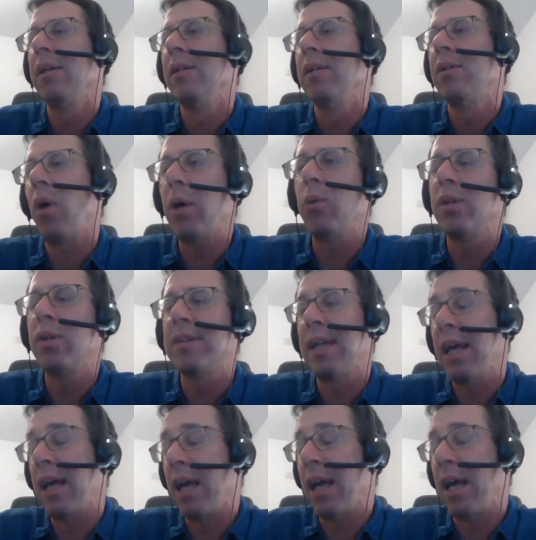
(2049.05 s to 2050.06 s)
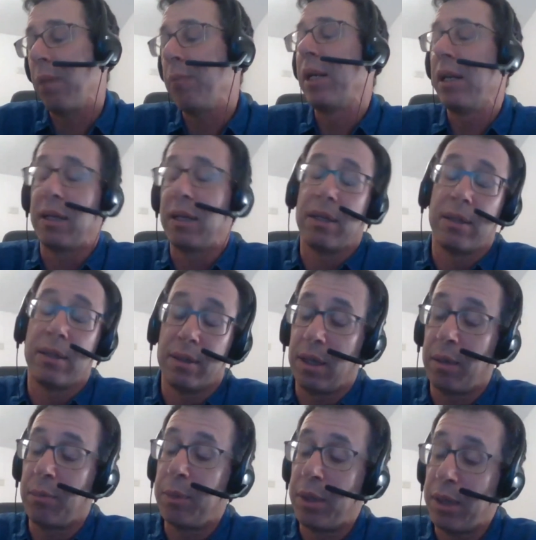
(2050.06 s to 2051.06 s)
So I would say, I mean,
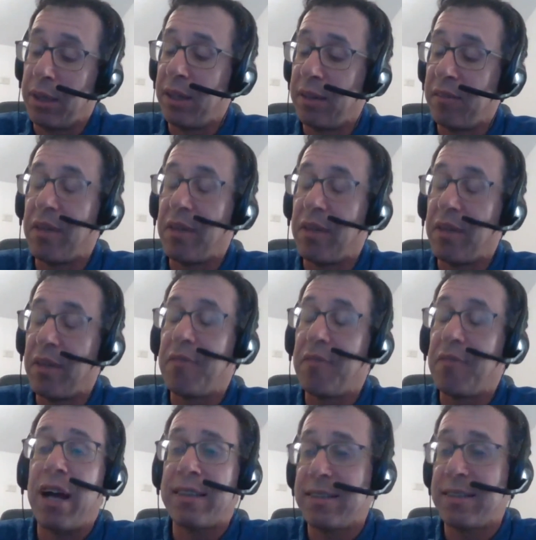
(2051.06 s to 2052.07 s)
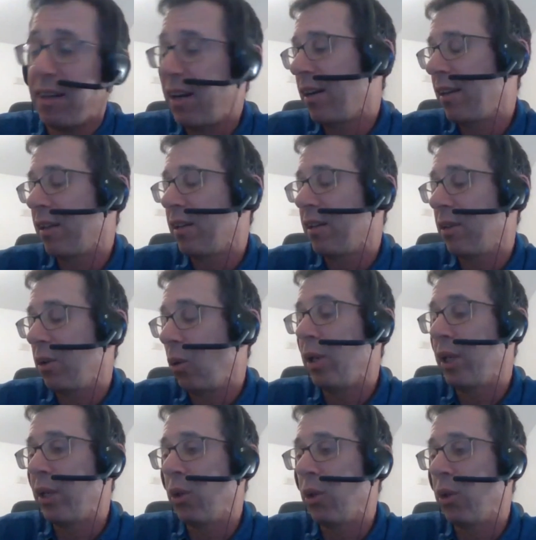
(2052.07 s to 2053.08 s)
the facts are that
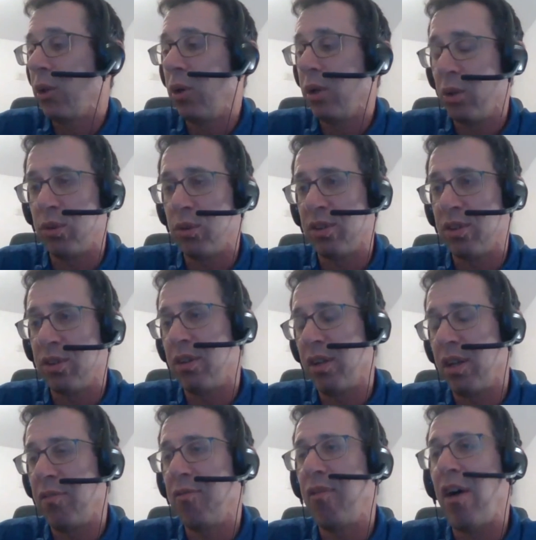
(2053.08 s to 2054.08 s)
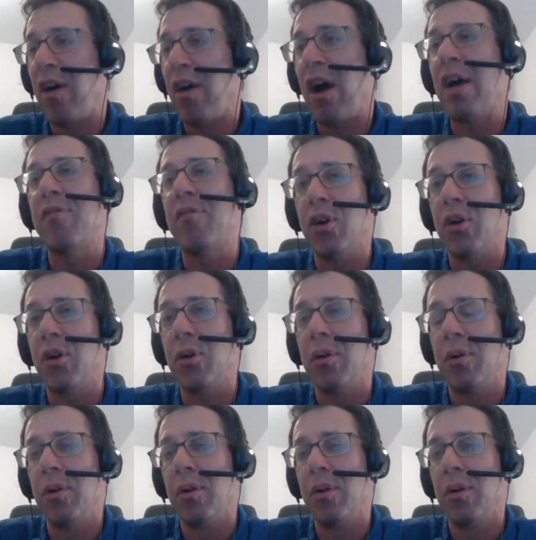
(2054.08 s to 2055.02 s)
all in all, it was a 5-year